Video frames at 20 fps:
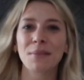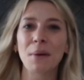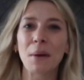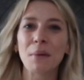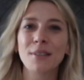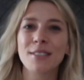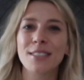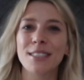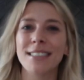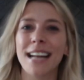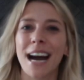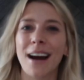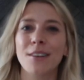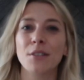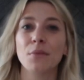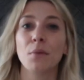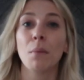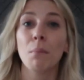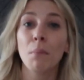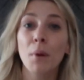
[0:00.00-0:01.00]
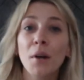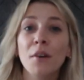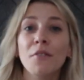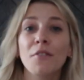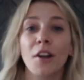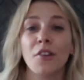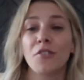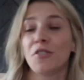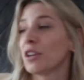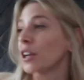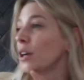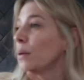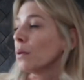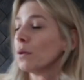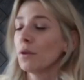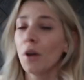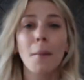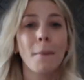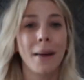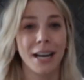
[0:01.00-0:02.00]
so what we'll do now is we'll
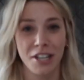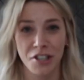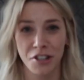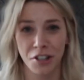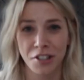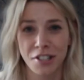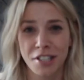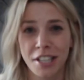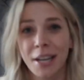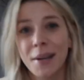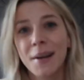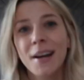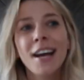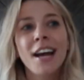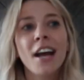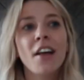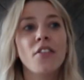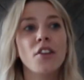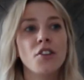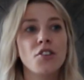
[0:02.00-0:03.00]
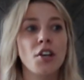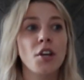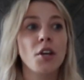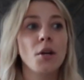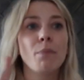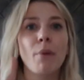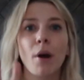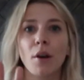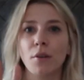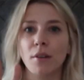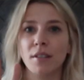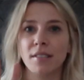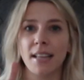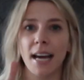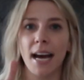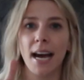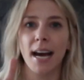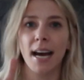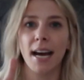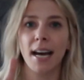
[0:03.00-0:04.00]
not manage on to, the 2 products
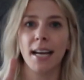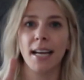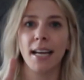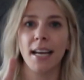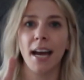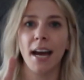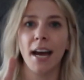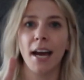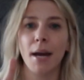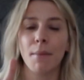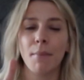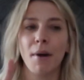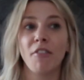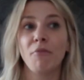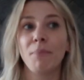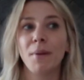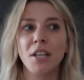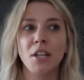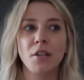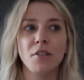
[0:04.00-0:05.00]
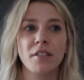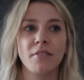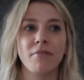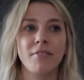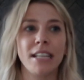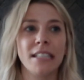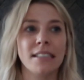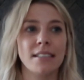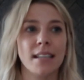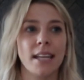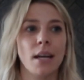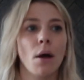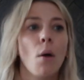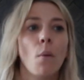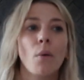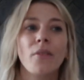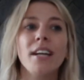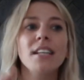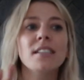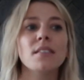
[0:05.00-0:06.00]
that I have been using recently.
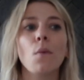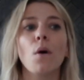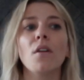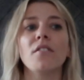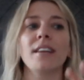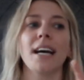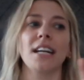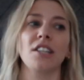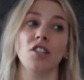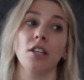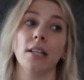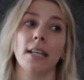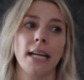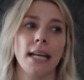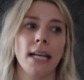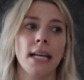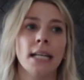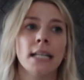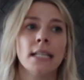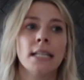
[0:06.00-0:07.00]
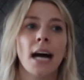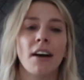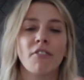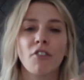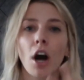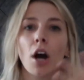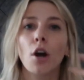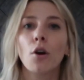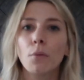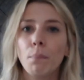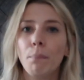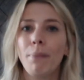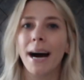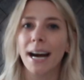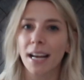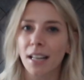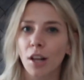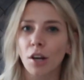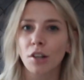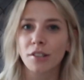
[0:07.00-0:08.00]
Well, these are ones actually, I've got a good
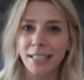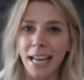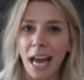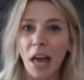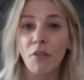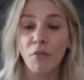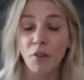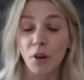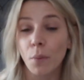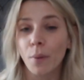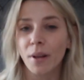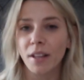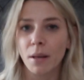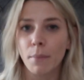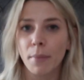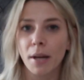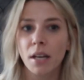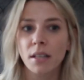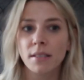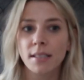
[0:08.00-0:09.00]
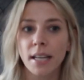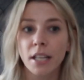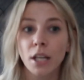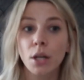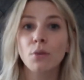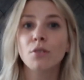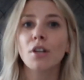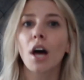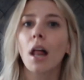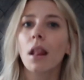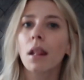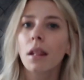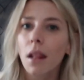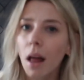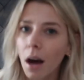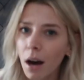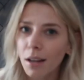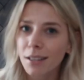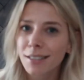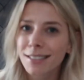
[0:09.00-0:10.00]
backlog to get through with you because I use a
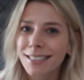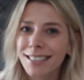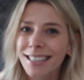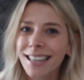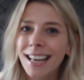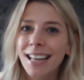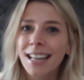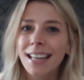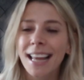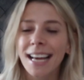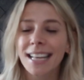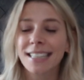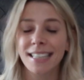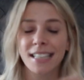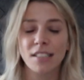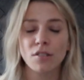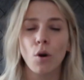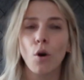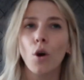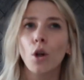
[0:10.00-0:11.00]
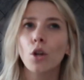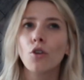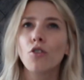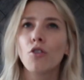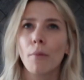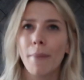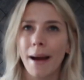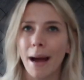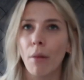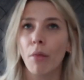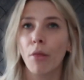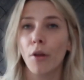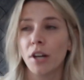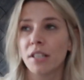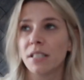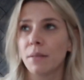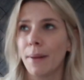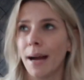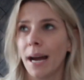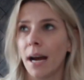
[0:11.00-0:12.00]
lot. Like I say, it's all under about
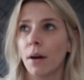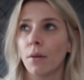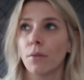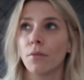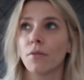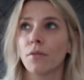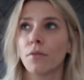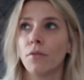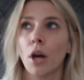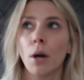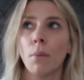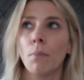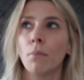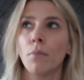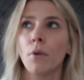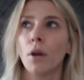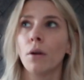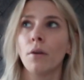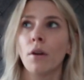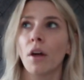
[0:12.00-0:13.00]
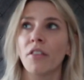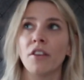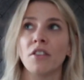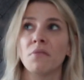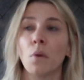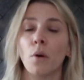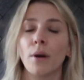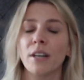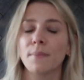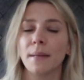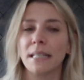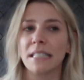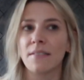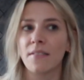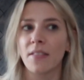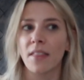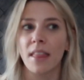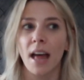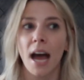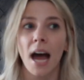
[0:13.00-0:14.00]
£30, no, nothing's more
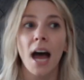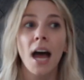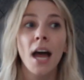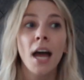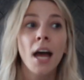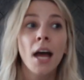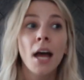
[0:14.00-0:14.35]
expensive than that.